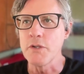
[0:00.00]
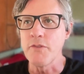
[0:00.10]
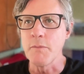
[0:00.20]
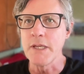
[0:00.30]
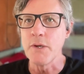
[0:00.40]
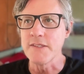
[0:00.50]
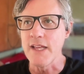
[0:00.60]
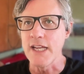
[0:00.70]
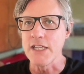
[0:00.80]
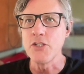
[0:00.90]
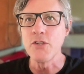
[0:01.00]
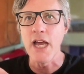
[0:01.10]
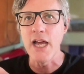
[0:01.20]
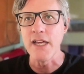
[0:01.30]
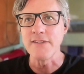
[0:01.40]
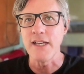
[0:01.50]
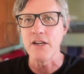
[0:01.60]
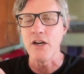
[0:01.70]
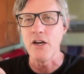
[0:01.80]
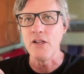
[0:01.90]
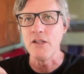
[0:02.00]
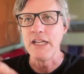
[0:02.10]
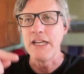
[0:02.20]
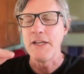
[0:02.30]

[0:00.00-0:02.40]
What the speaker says: me was that you guys had all